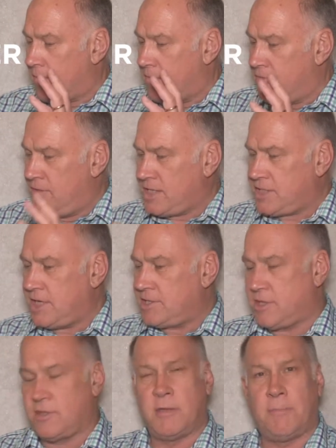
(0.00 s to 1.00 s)
This
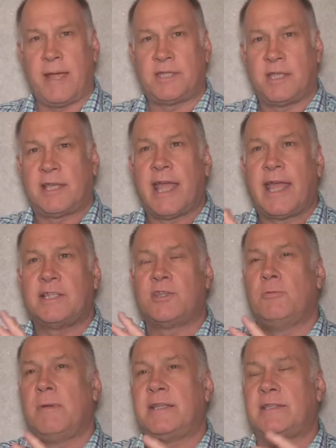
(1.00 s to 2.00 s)
is the basic
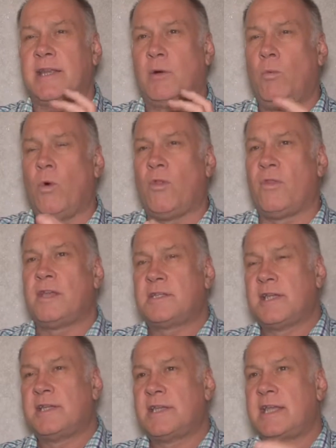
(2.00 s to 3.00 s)
K2 meter. Now what
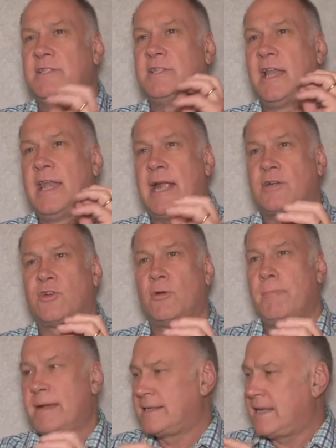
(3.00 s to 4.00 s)
this is, it's an
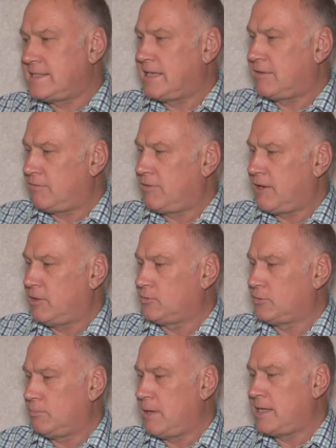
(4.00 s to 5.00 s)
electromagnetic
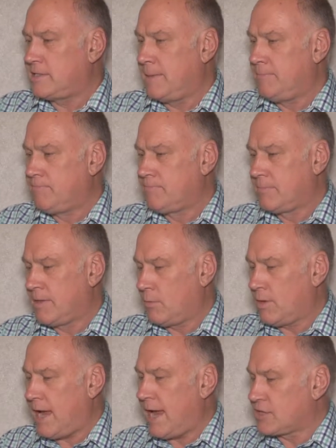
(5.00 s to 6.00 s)
field meter. Now
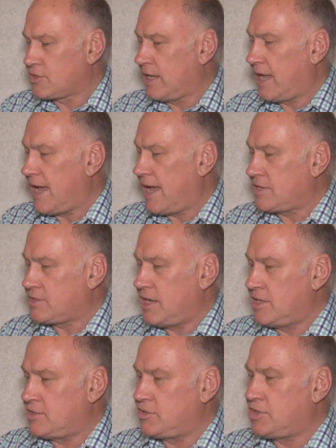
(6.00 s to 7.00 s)
what it actually has
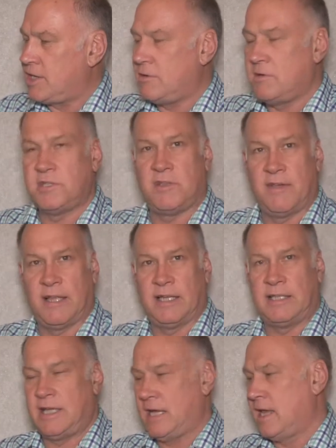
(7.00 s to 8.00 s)
is a series of
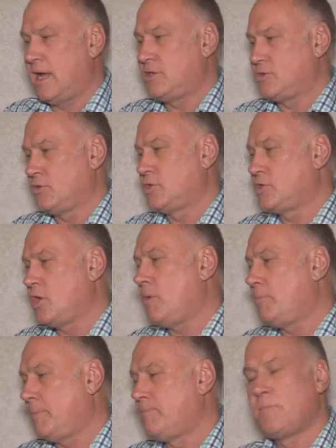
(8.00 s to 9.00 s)
LED lights on the top.